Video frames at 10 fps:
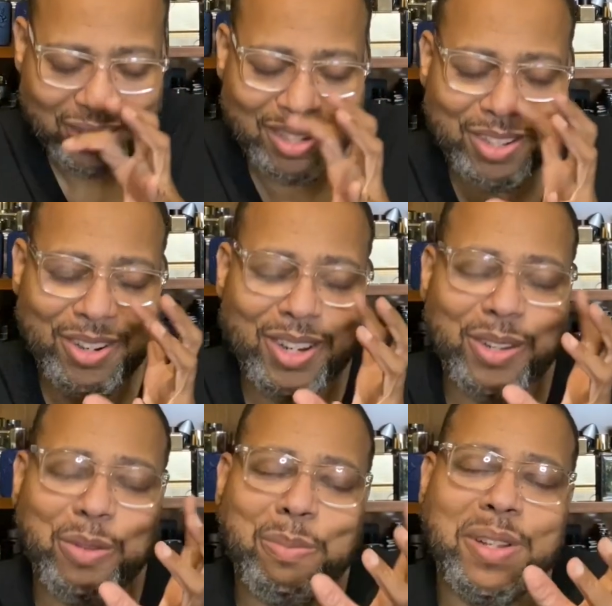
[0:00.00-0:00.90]
to turn a
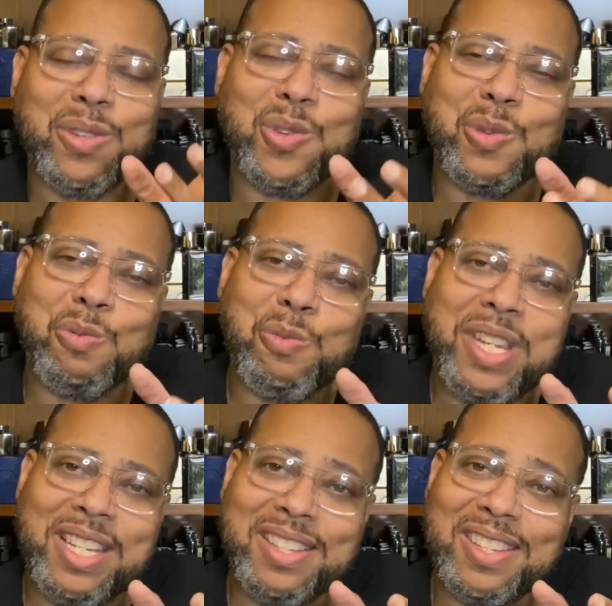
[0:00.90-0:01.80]
little bit
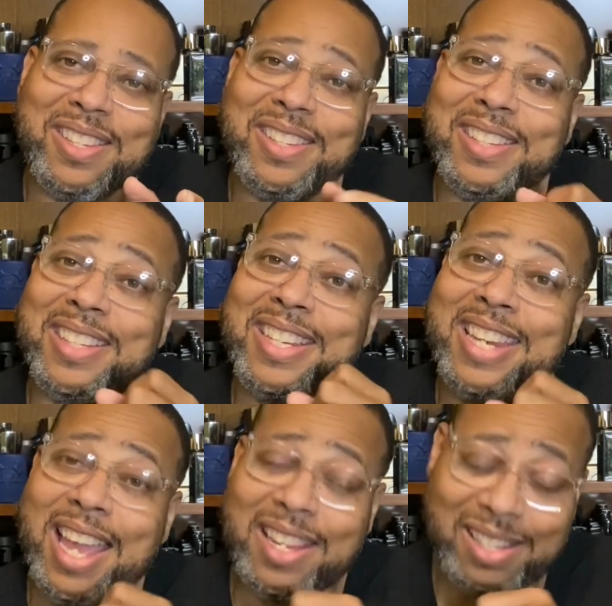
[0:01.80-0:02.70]
sweet,
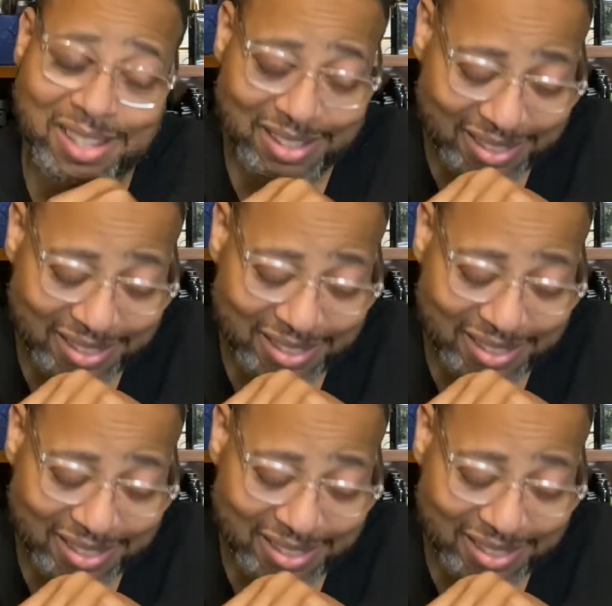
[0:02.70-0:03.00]
nice.